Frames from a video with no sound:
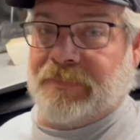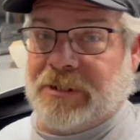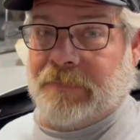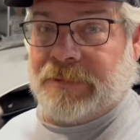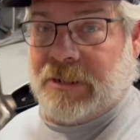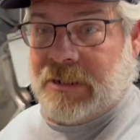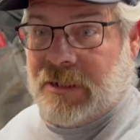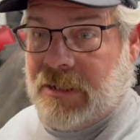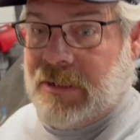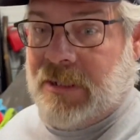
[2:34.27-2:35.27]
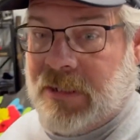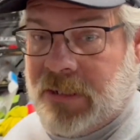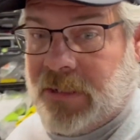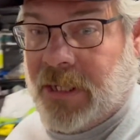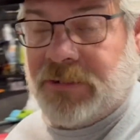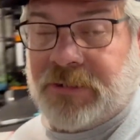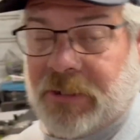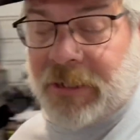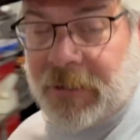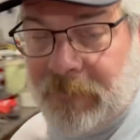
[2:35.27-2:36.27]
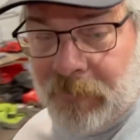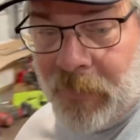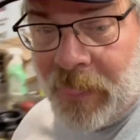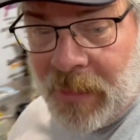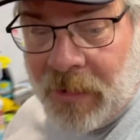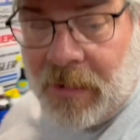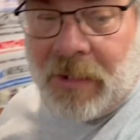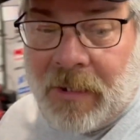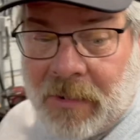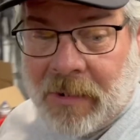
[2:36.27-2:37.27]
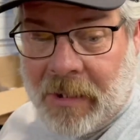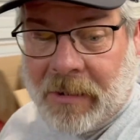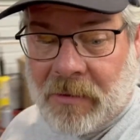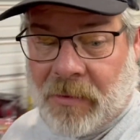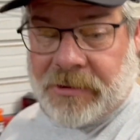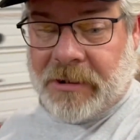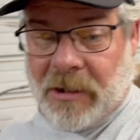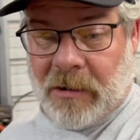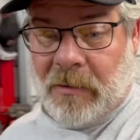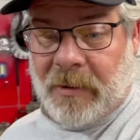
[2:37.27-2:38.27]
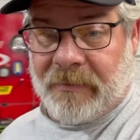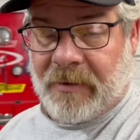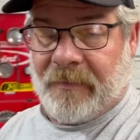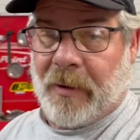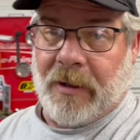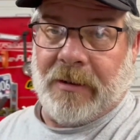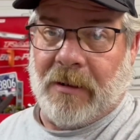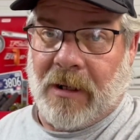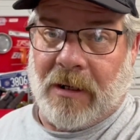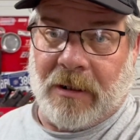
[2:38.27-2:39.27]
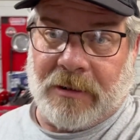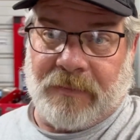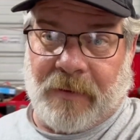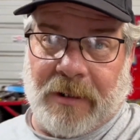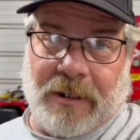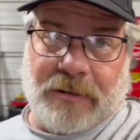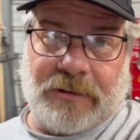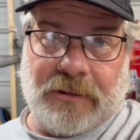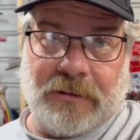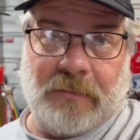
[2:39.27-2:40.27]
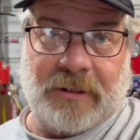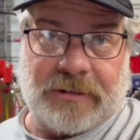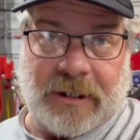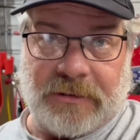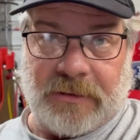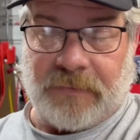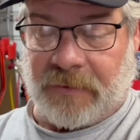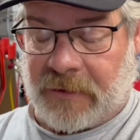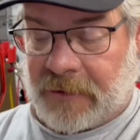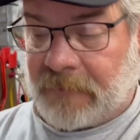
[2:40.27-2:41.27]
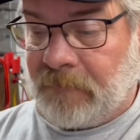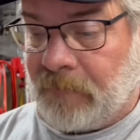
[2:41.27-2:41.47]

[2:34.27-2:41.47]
something yesterday, and of course, you know, we've converted the Lark's front end to a Mustang 2 front end.